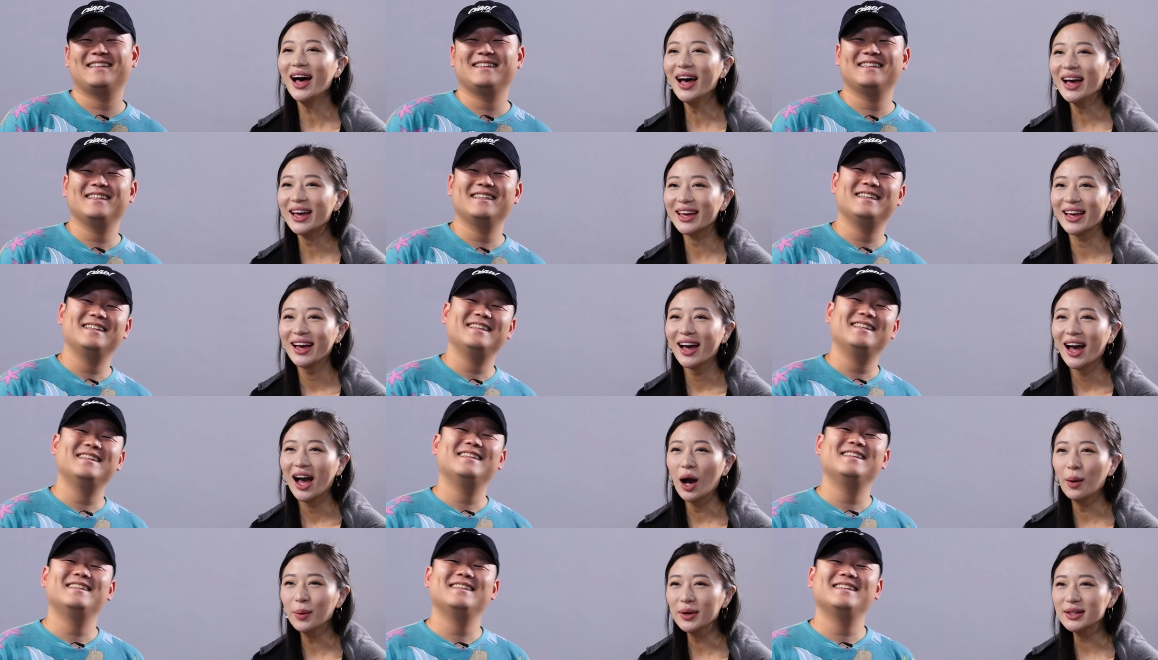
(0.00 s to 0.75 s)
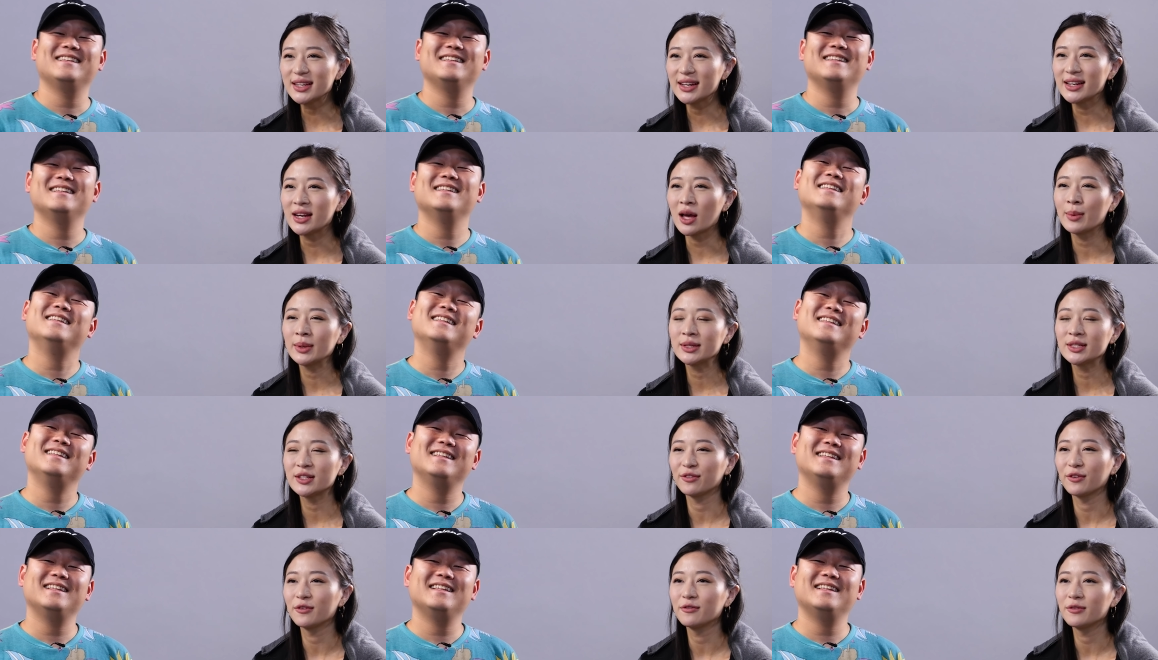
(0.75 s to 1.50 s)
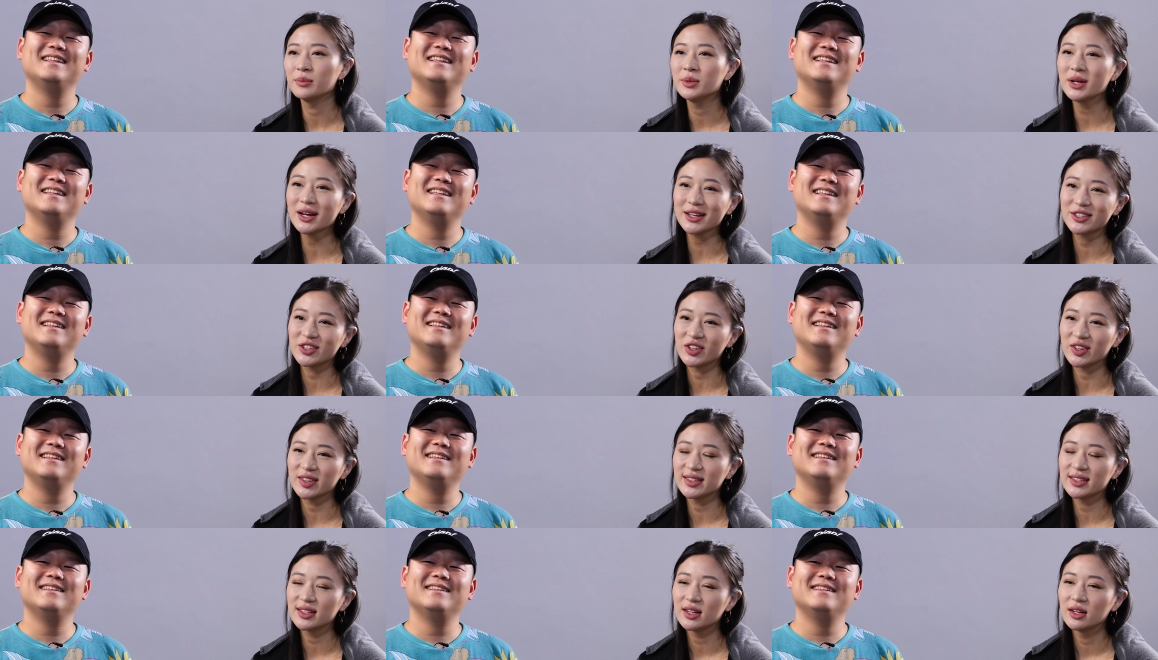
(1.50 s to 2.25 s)
Speaker 1: Hi, how are dynamics different from
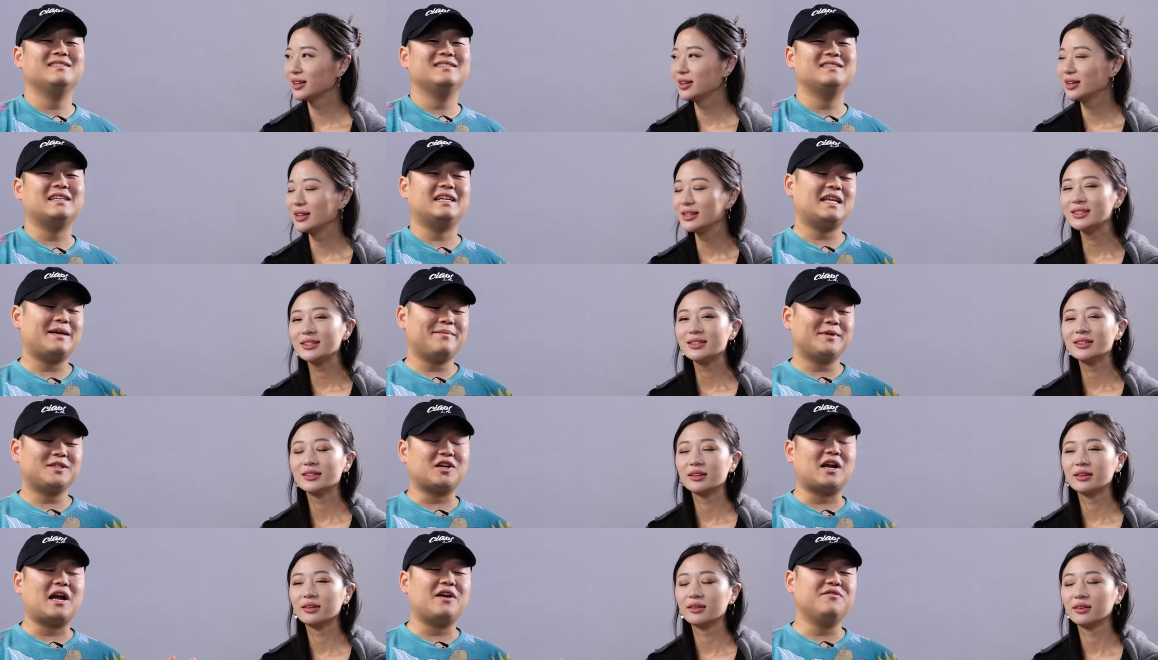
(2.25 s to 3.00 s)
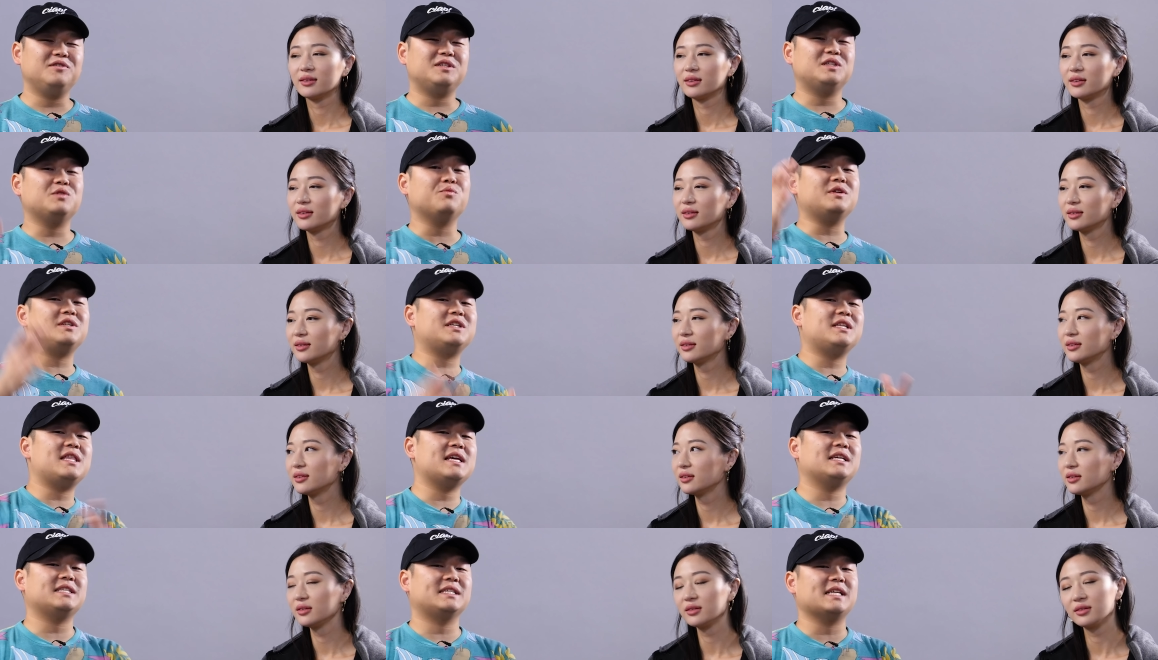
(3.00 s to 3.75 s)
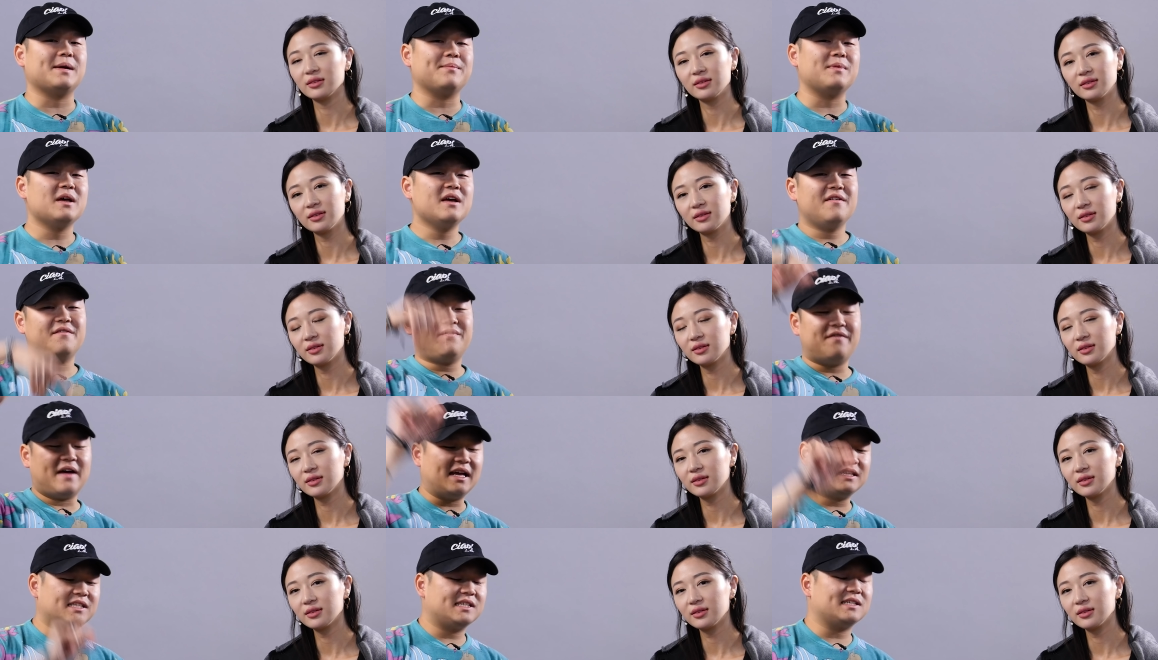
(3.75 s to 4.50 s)
textures?
Speaker 2: Dynamics are how you switch things up.
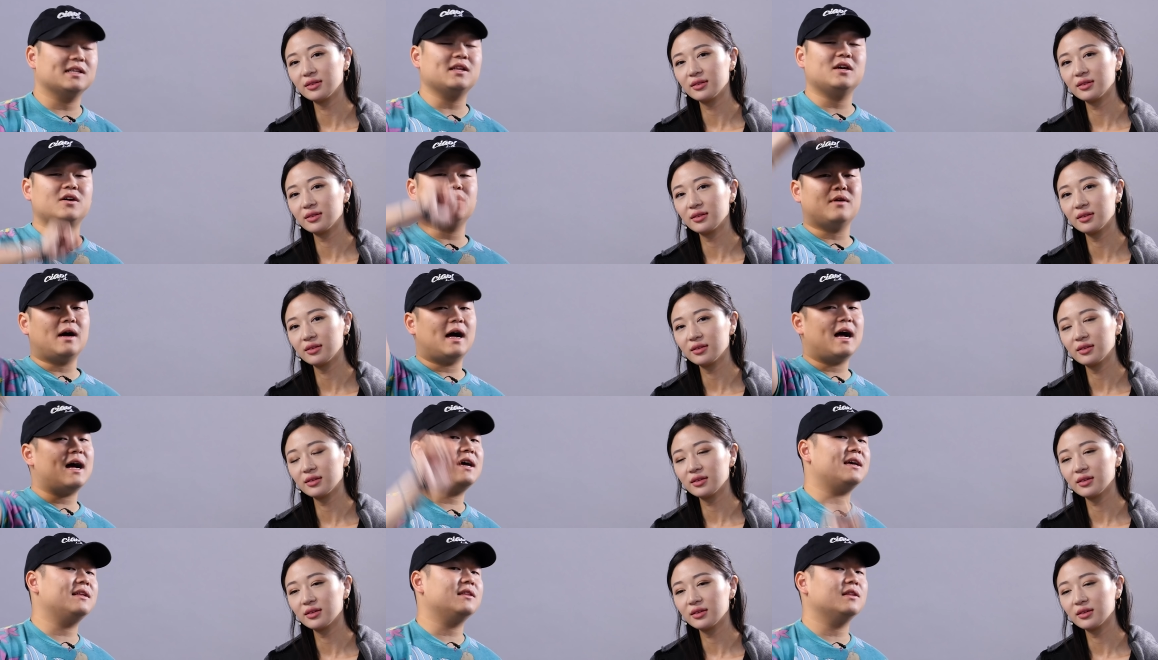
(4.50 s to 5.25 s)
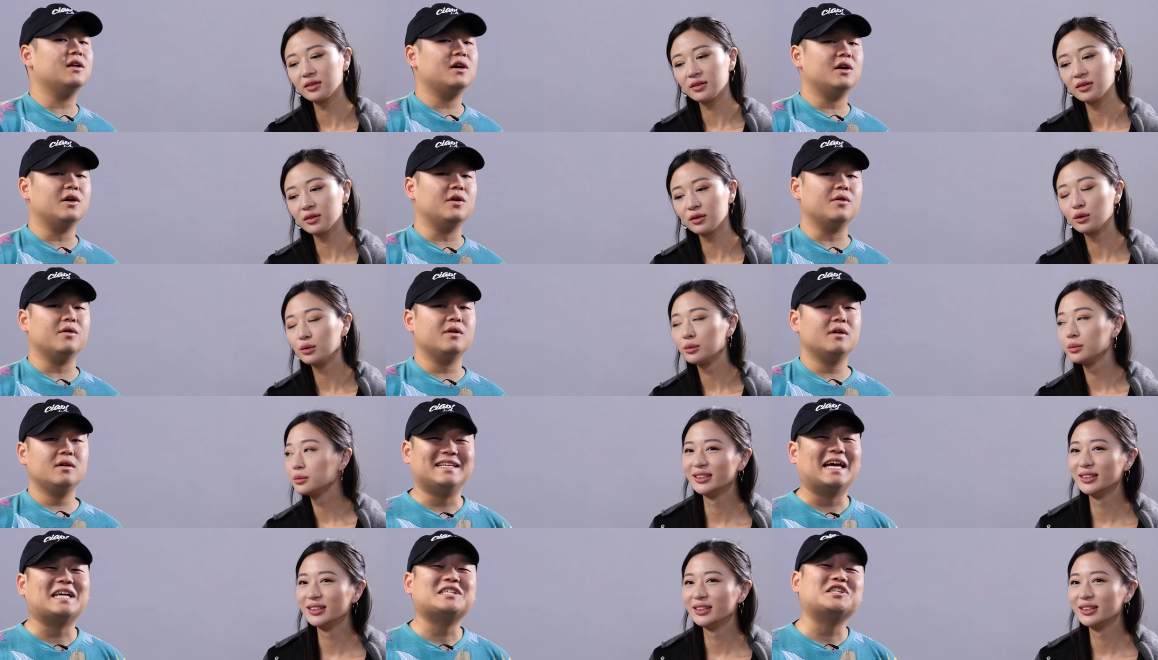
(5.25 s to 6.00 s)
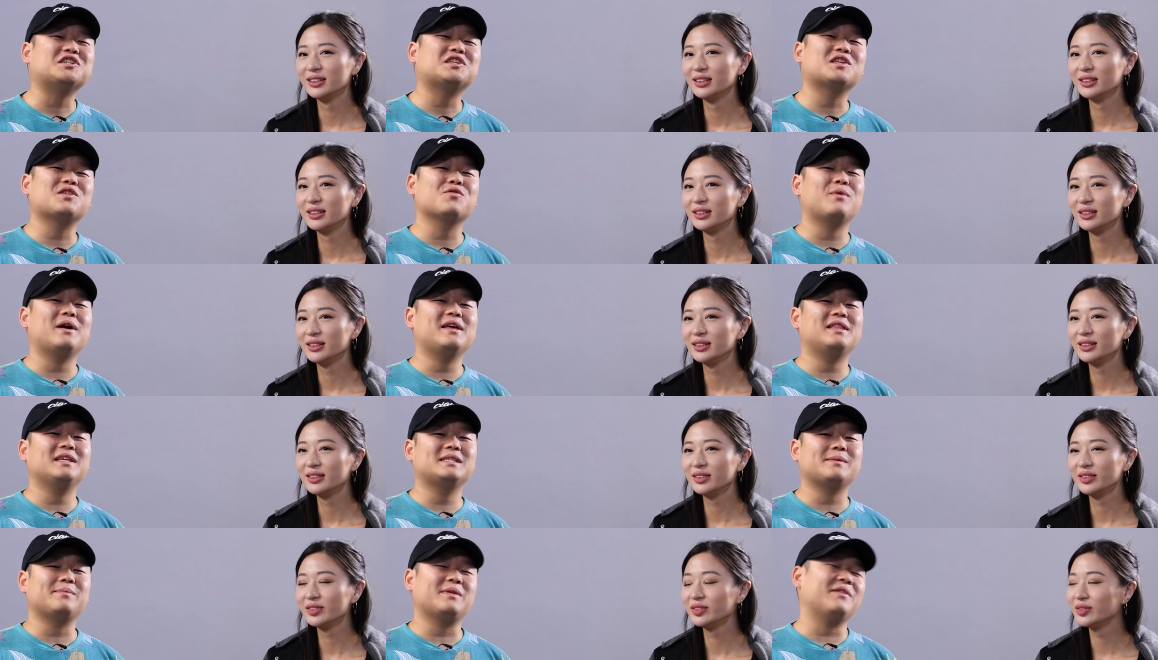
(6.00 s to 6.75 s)
Fast, slow, high, low. Textures are the way
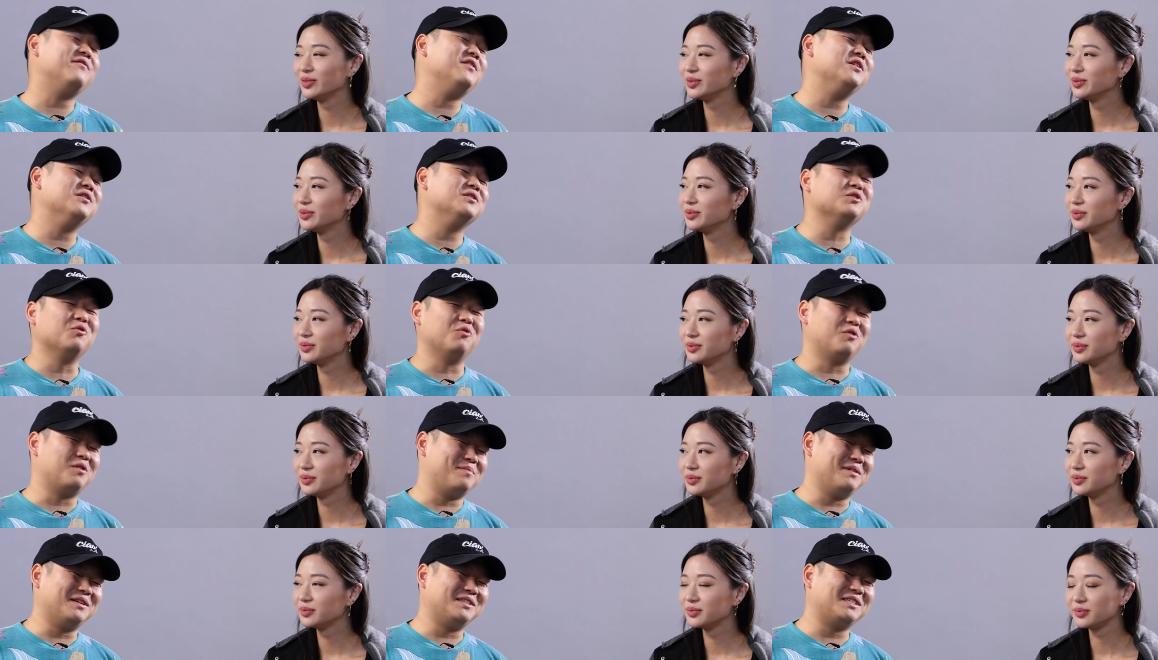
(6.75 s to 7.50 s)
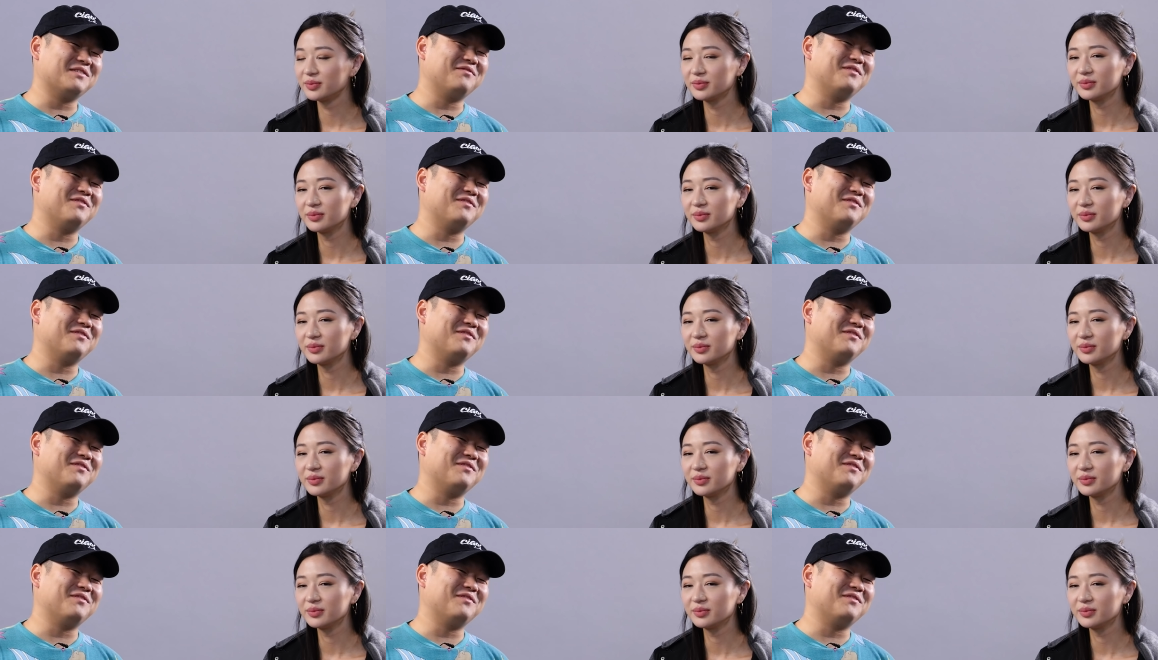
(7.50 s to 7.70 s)
that something feels or appears to